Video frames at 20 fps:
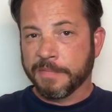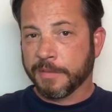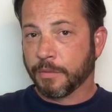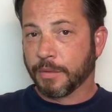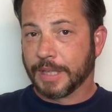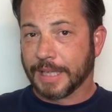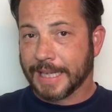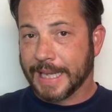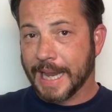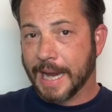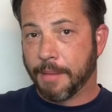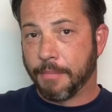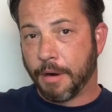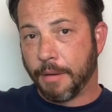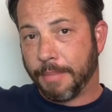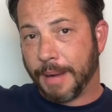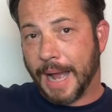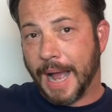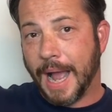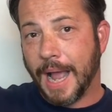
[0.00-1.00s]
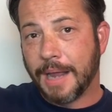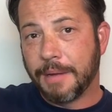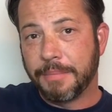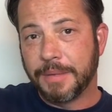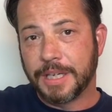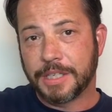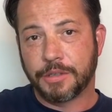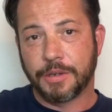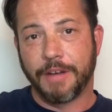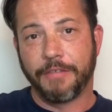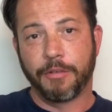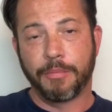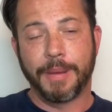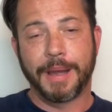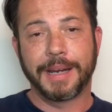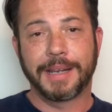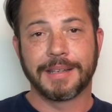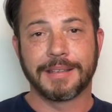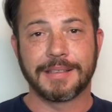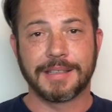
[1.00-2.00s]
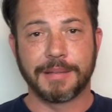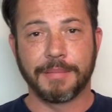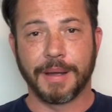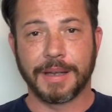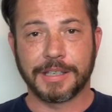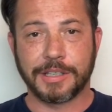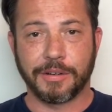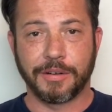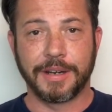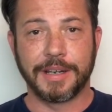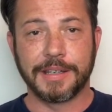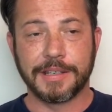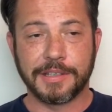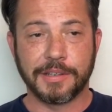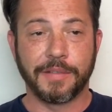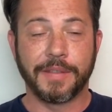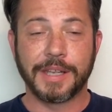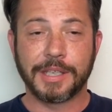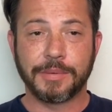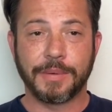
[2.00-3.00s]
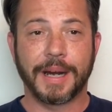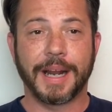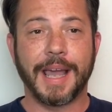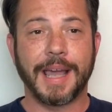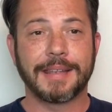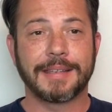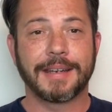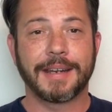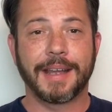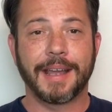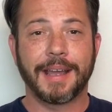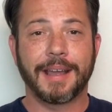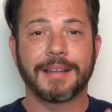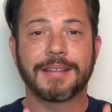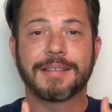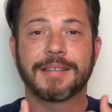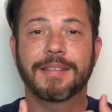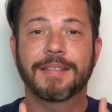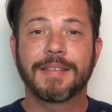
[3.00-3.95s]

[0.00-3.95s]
with the camera behind me so everybody can see my screen. So that's what I got today, guys.